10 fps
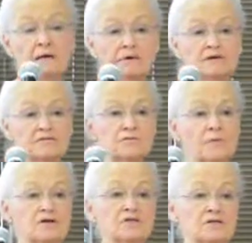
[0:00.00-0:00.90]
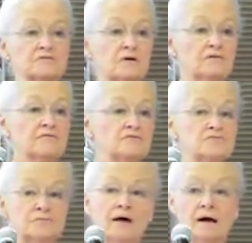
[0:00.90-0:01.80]
because the president's
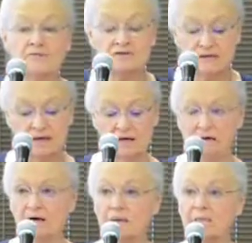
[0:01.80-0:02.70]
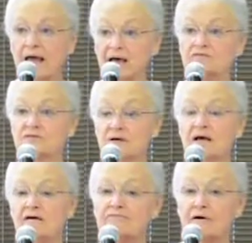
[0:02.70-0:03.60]
office obviously has
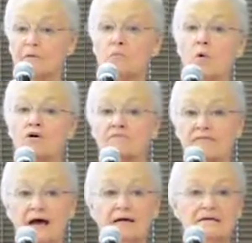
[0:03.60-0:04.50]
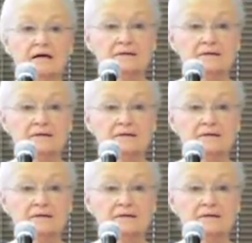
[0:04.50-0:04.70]
far more of that